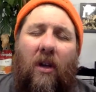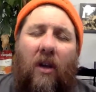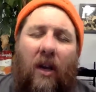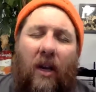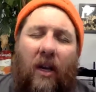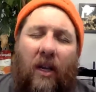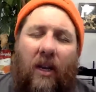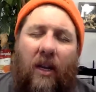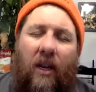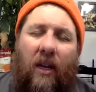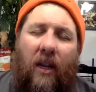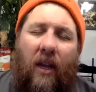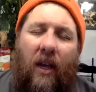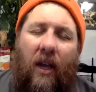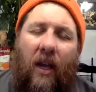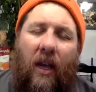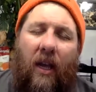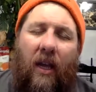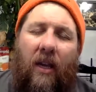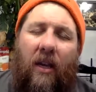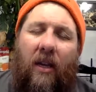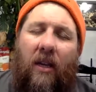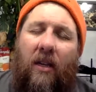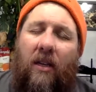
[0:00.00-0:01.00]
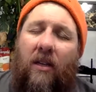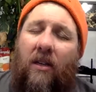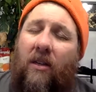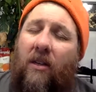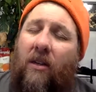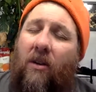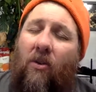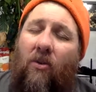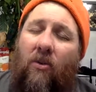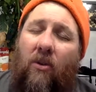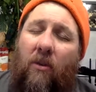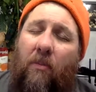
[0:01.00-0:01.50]
and it ain't
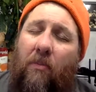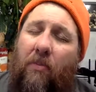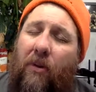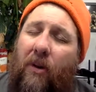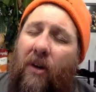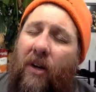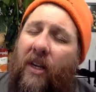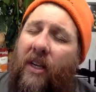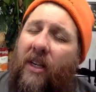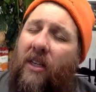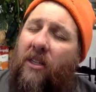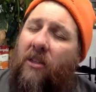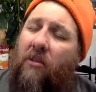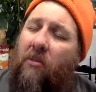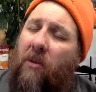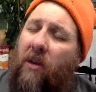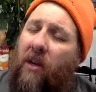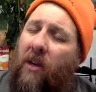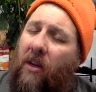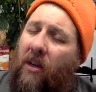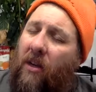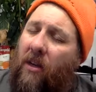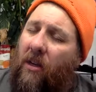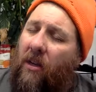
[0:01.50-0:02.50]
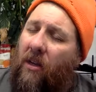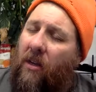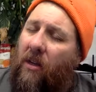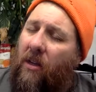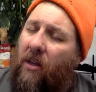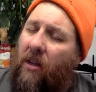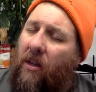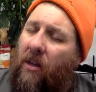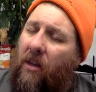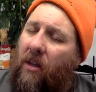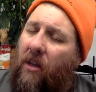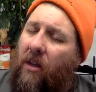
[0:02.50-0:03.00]
gonna please me,
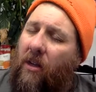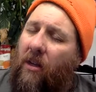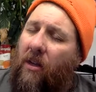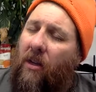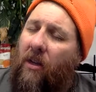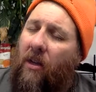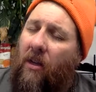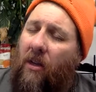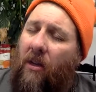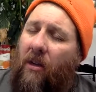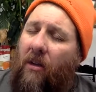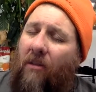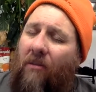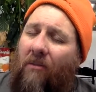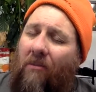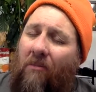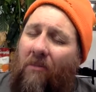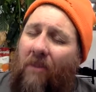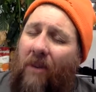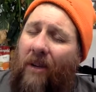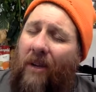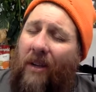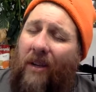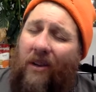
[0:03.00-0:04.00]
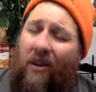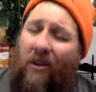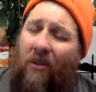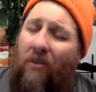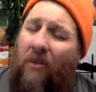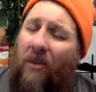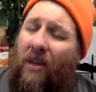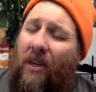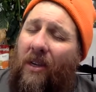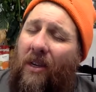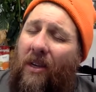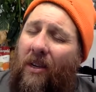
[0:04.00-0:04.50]
but it'll
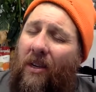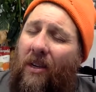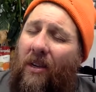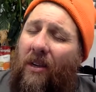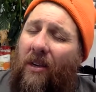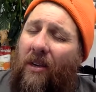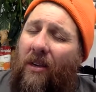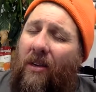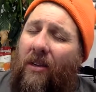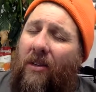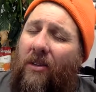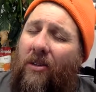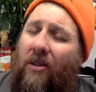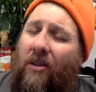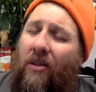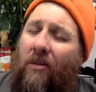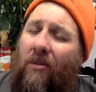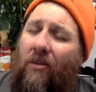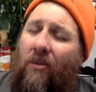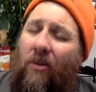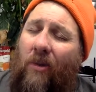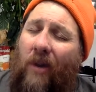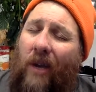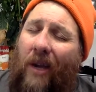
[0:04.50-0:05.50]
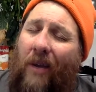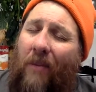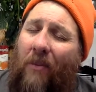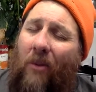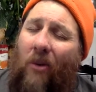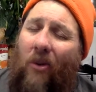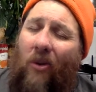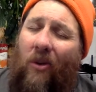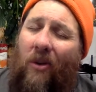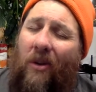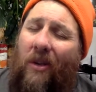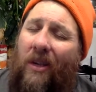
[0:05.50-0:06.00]
be way
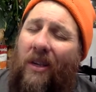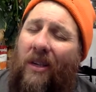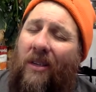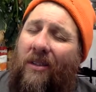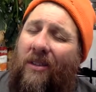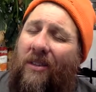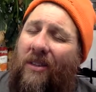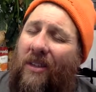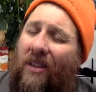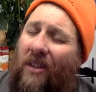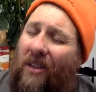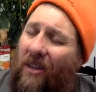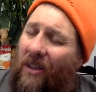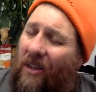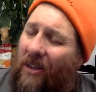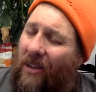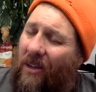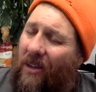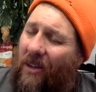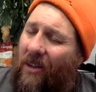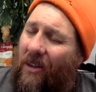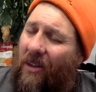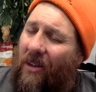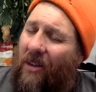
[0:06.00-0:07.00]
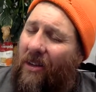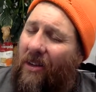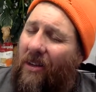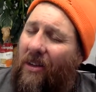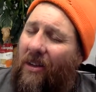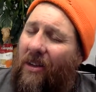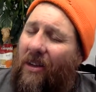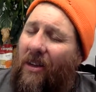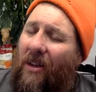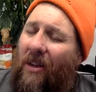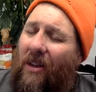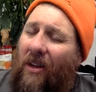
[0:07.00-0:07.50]
more easy
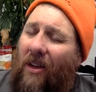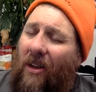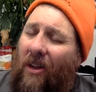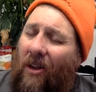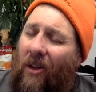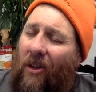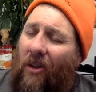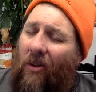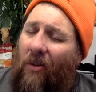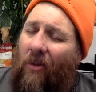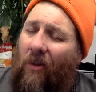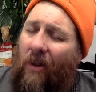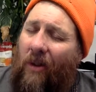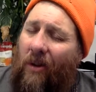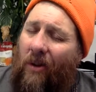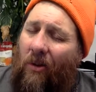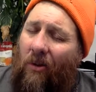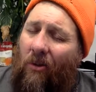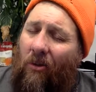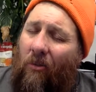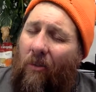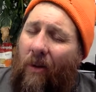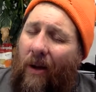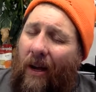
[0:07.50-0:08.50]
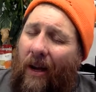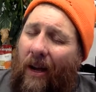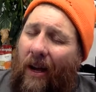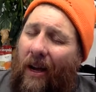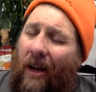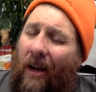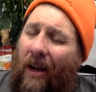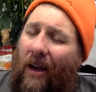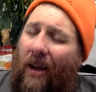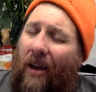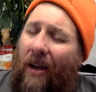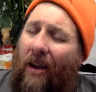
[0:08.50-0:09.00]
when
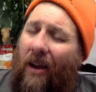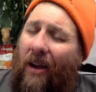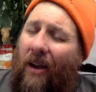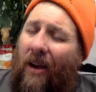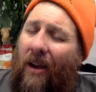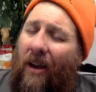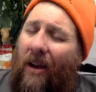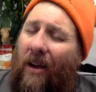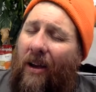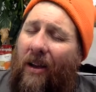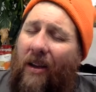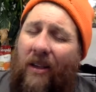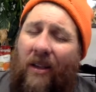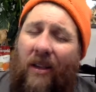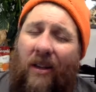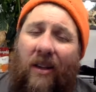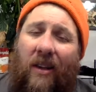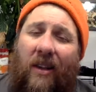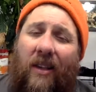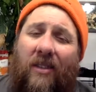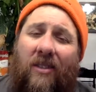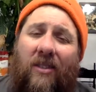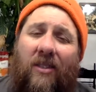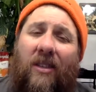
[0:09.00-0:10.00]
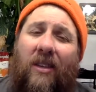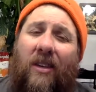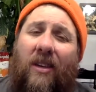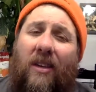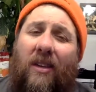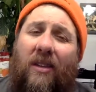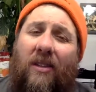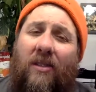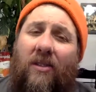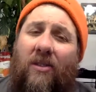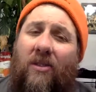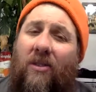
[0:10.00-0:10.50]
nobody
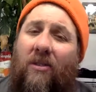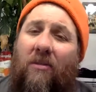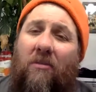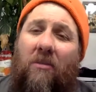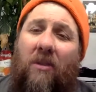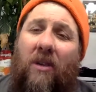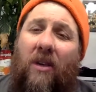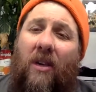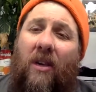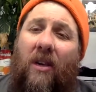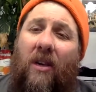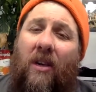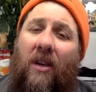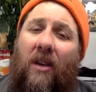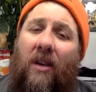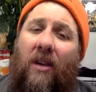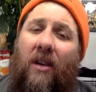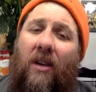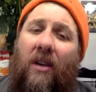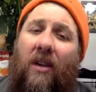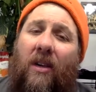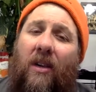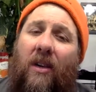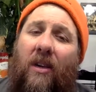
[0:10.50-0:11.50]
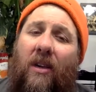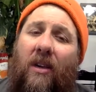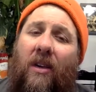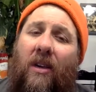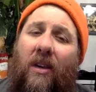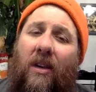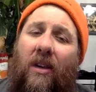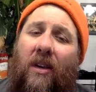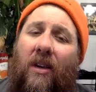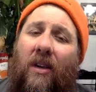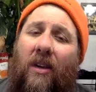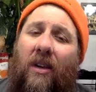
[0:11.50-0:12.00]
listens to
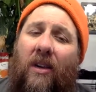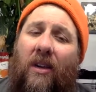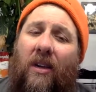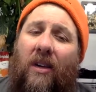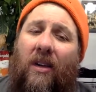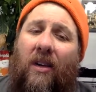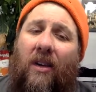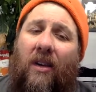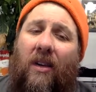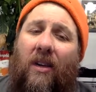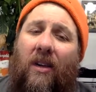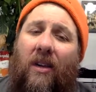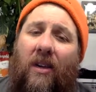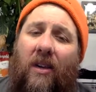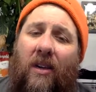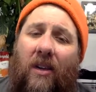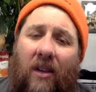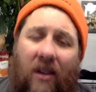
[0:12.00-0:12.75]
me.